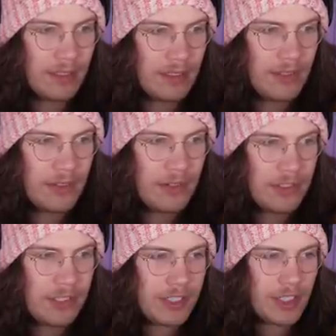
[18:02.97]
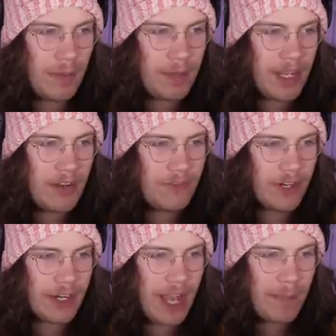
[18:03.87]
look who's stopping in
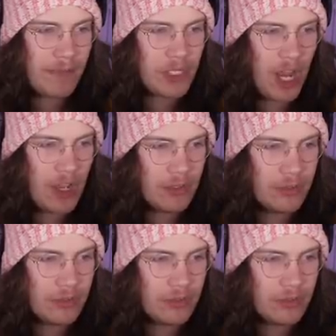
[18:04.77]
for a cup of Joe.